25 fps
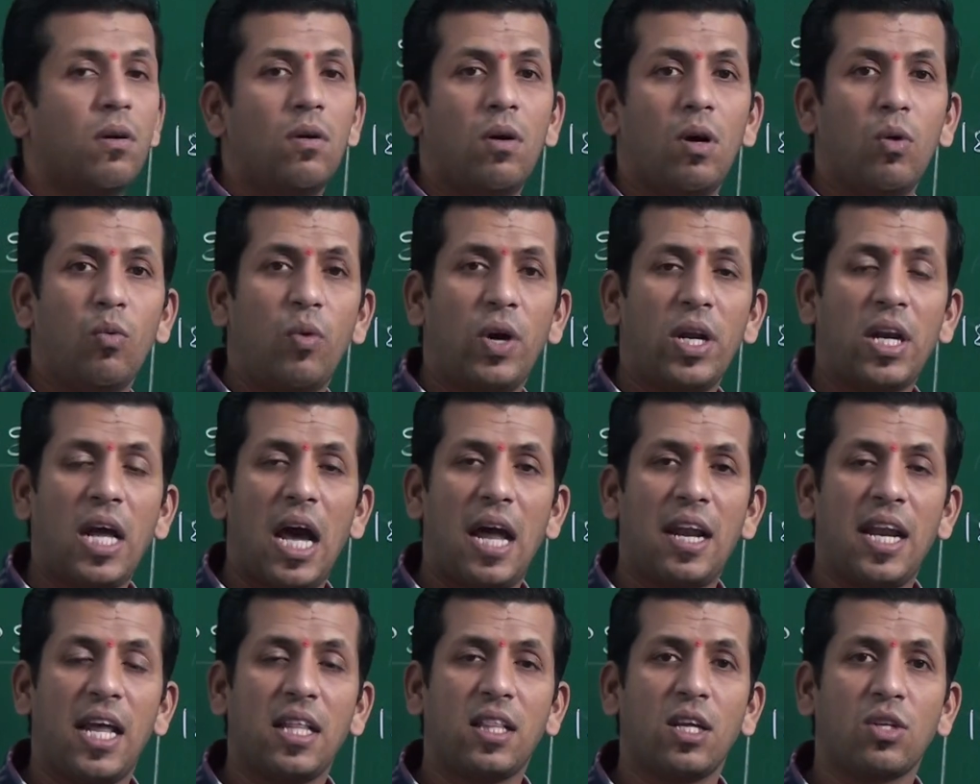
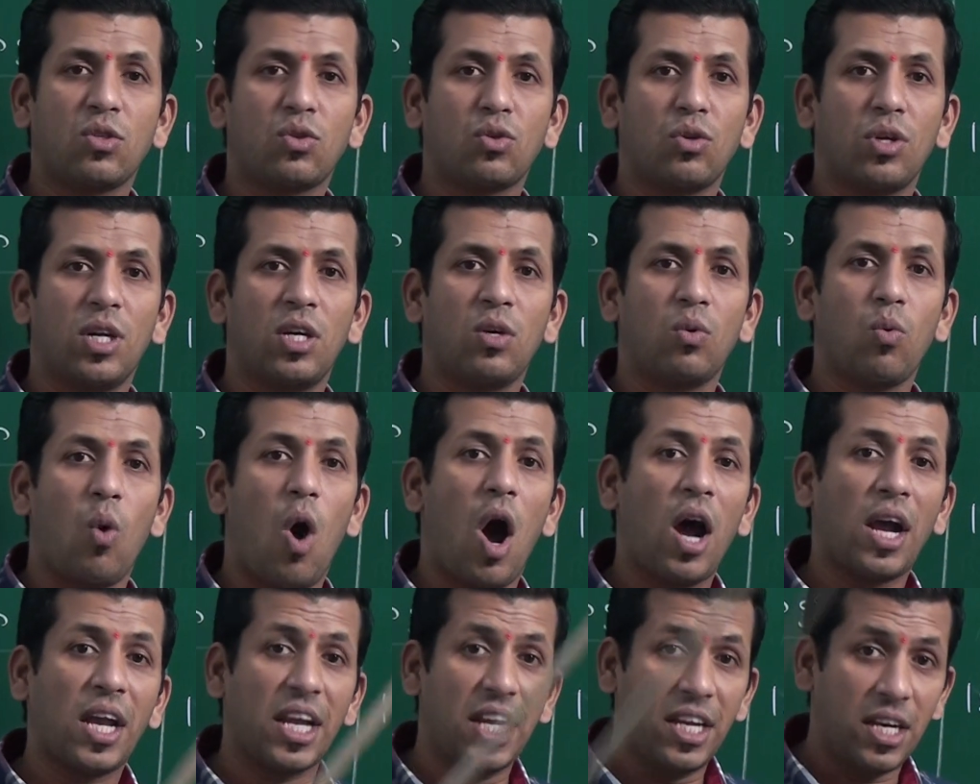Another student
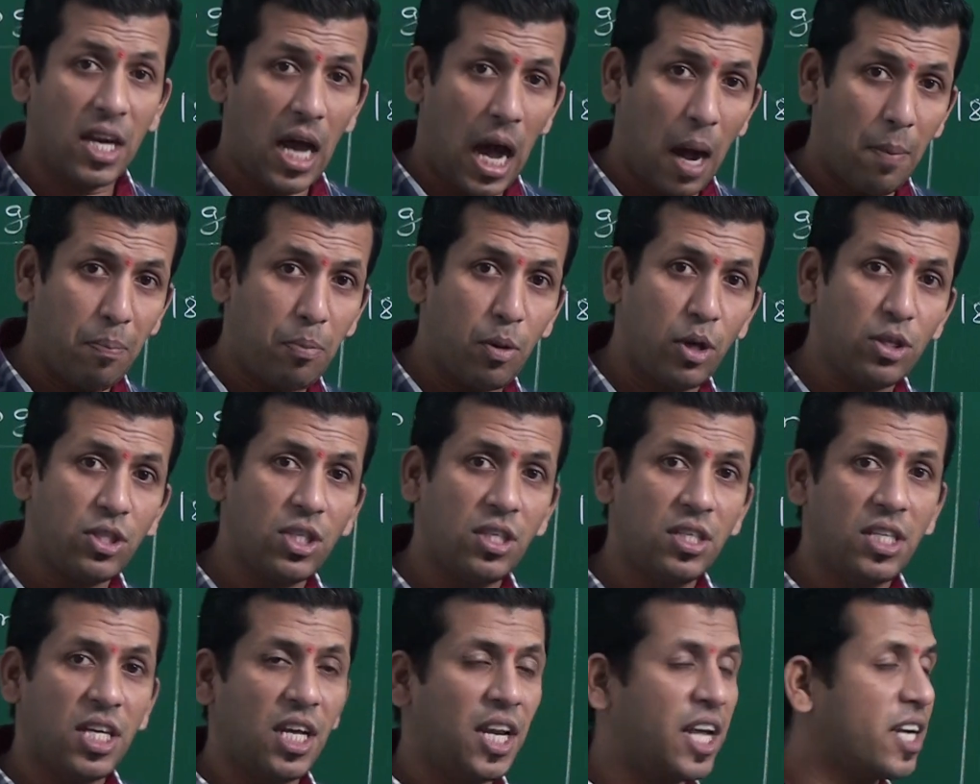walk in
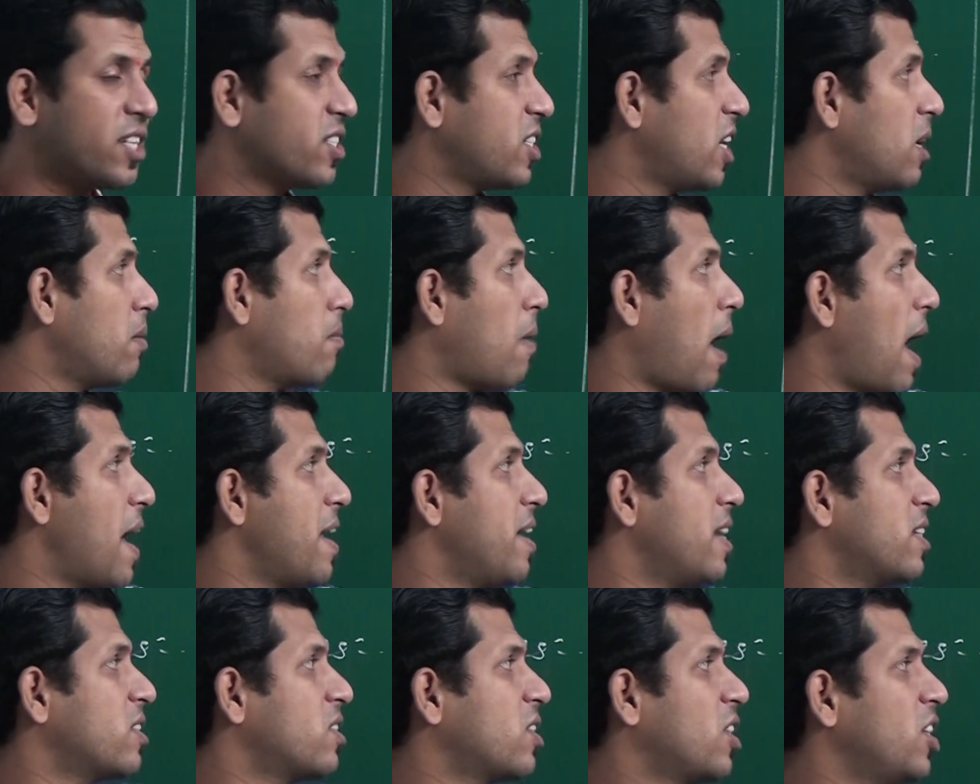opposite direction
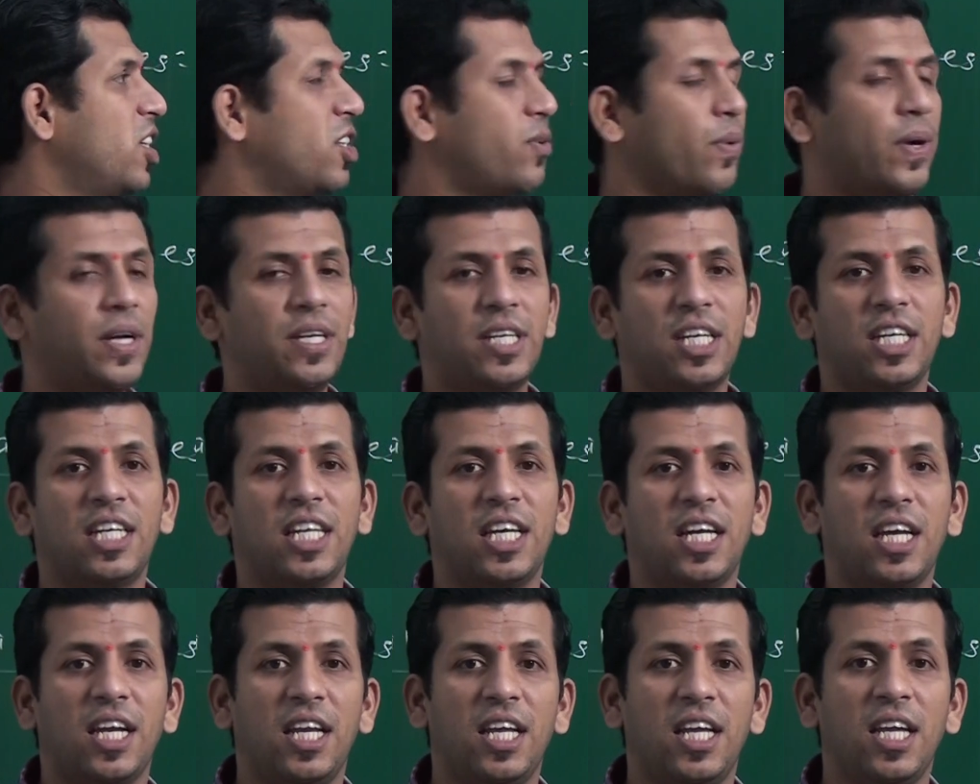minus 320
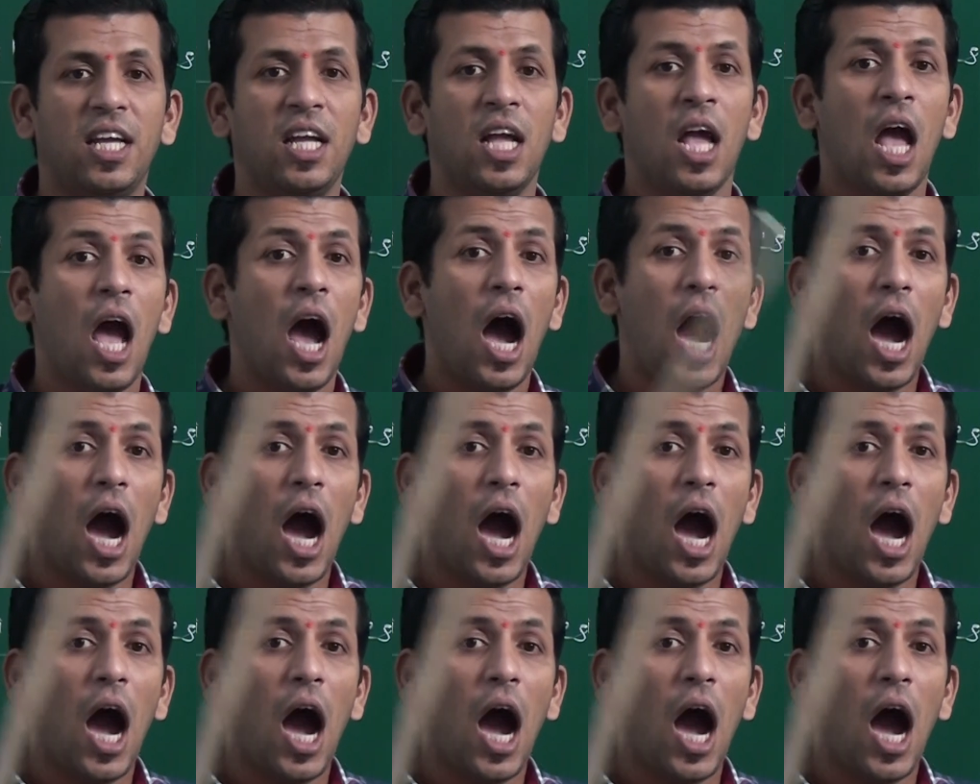degree.